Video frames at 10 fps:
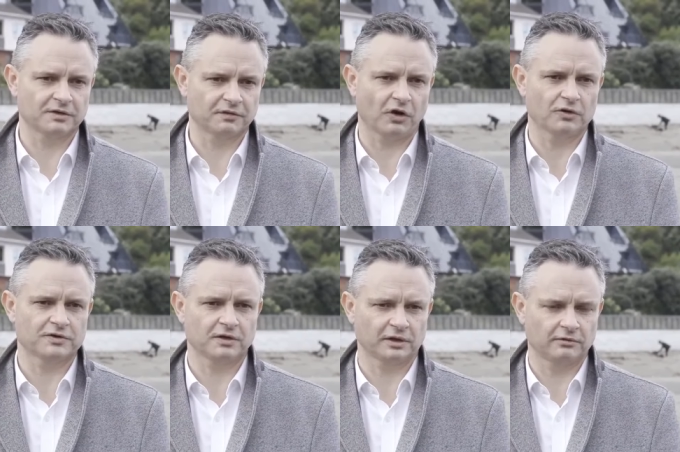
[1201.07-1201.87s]
of
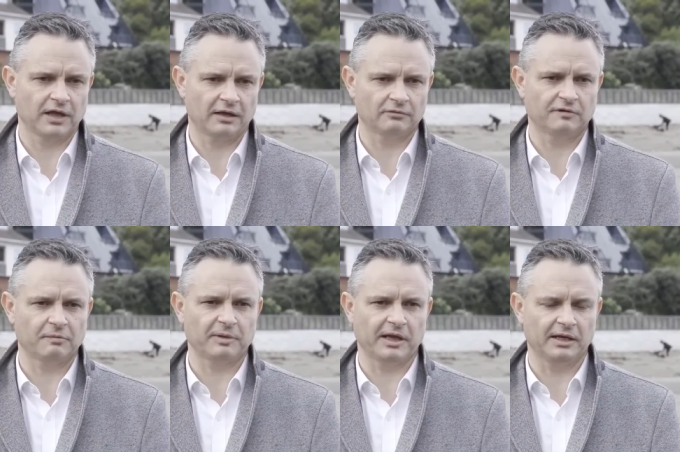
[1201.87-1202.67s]
coastal and, and river
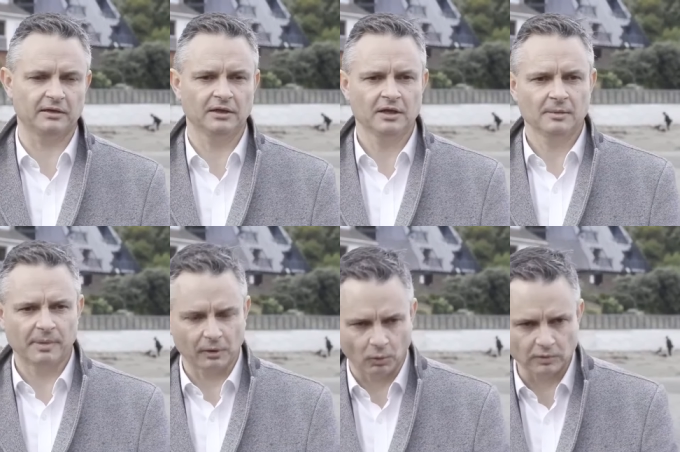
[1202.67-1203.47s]
plain,
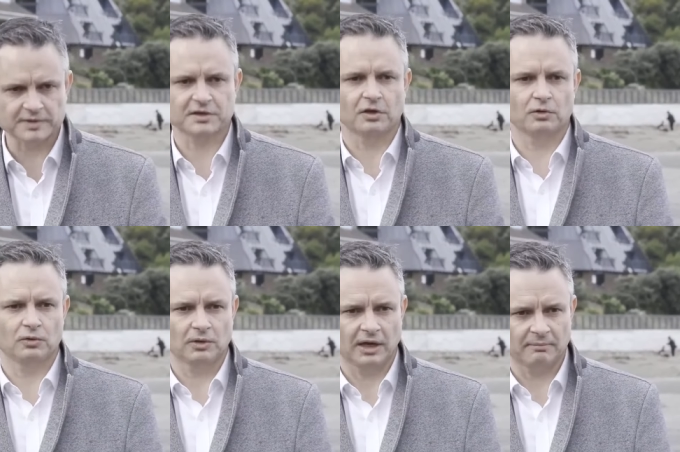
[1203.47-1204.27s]
but
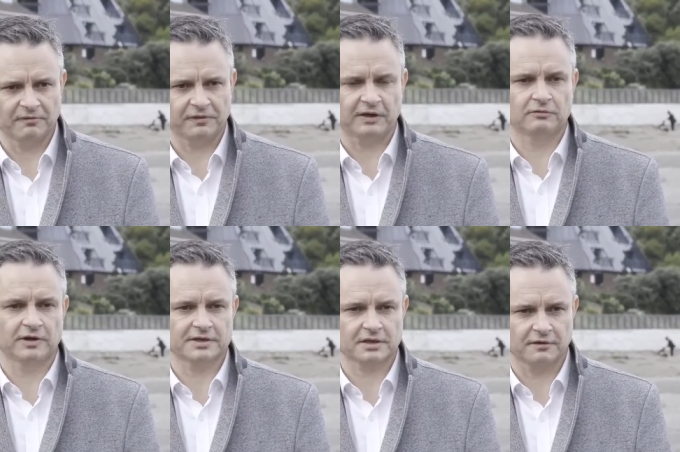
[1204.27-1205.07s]
also um, flood
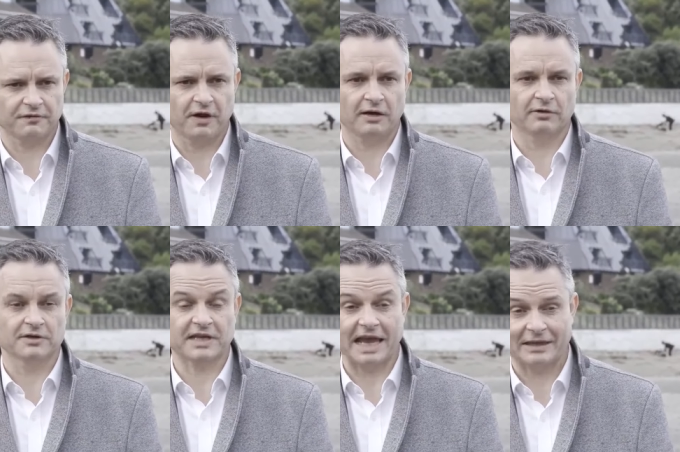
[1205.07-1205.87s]
risk, fire
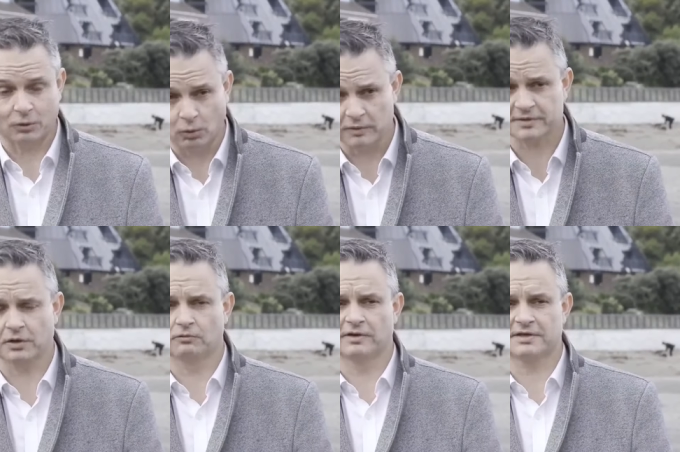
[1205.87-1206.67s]
risk, and
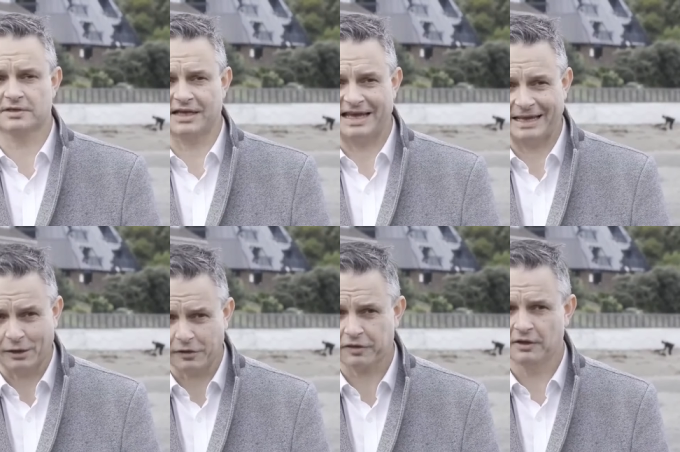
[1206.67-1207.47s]
also risk to
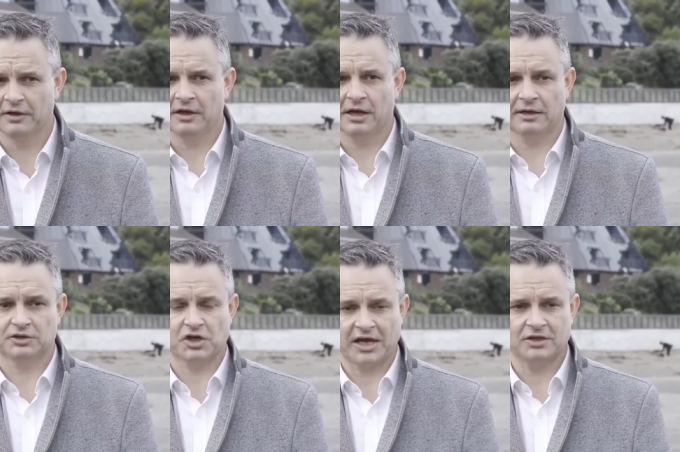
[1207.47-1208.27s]
health, uh,
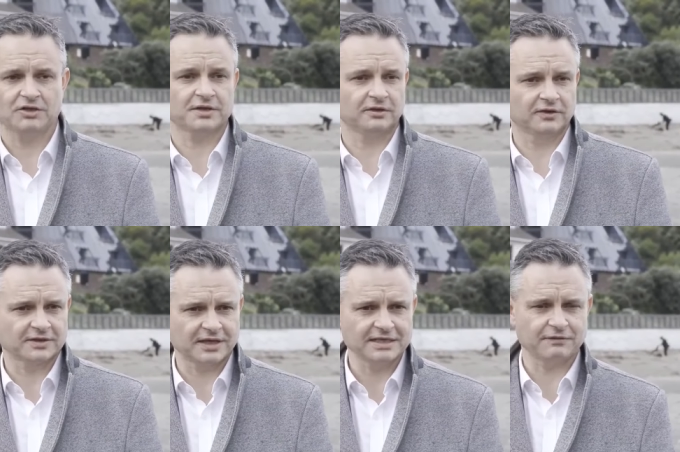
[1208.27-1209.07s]
changes in
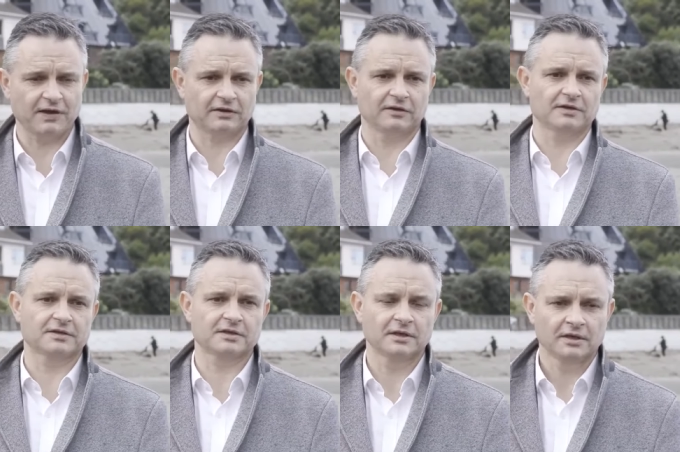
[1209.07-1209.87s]
disease
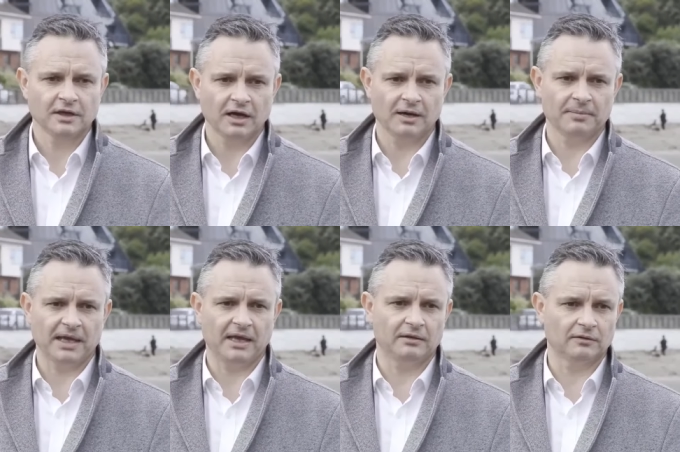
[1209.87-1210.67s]
vectors, um,
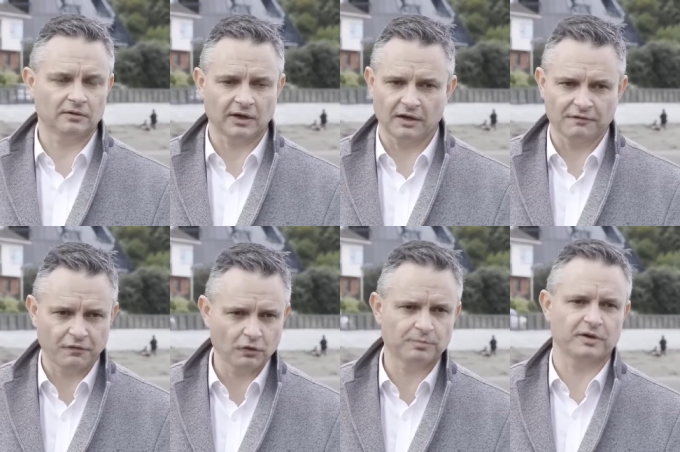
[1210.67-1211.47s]
and uh,
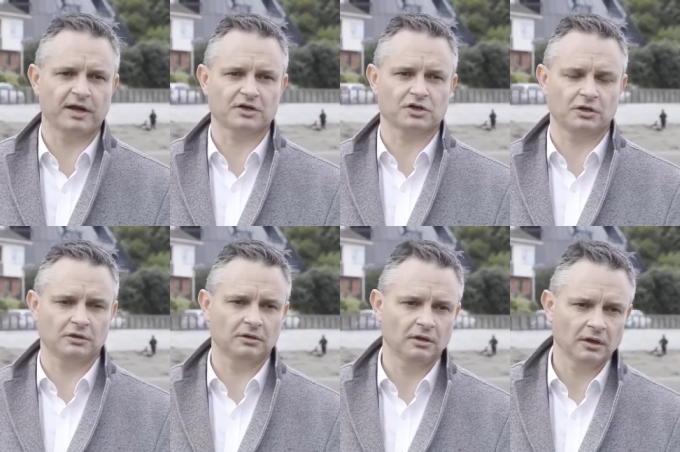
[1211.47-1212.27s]
food
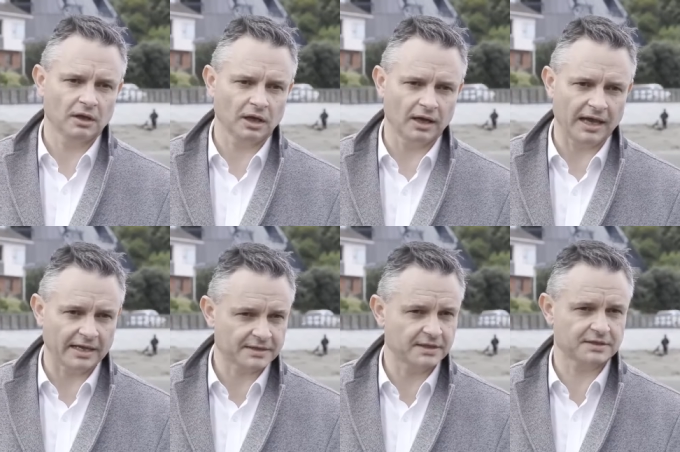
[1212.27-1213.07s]
production, uh,
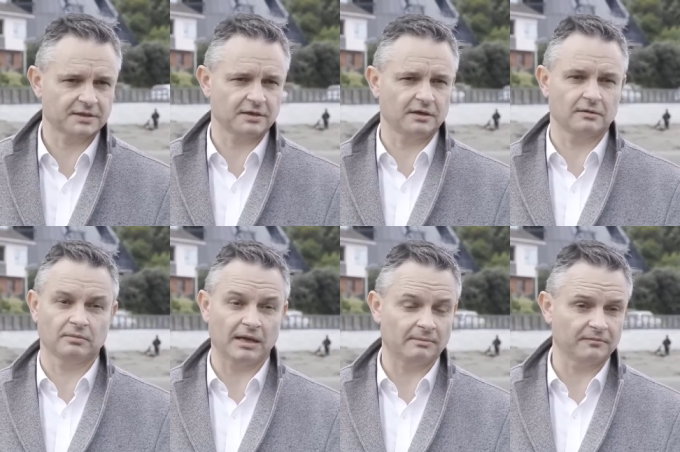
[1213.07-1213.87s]
access to
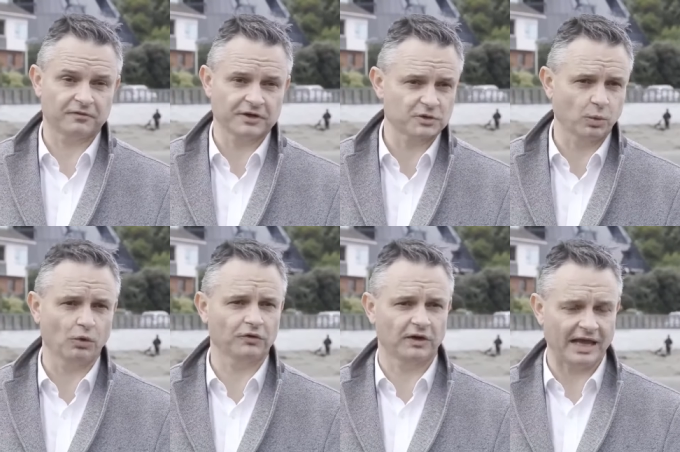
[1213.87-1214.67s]
um, fresh
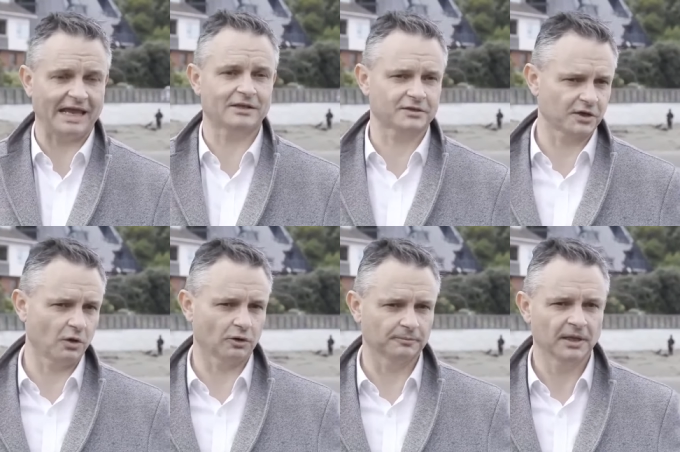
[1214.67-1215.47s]
water, and so on.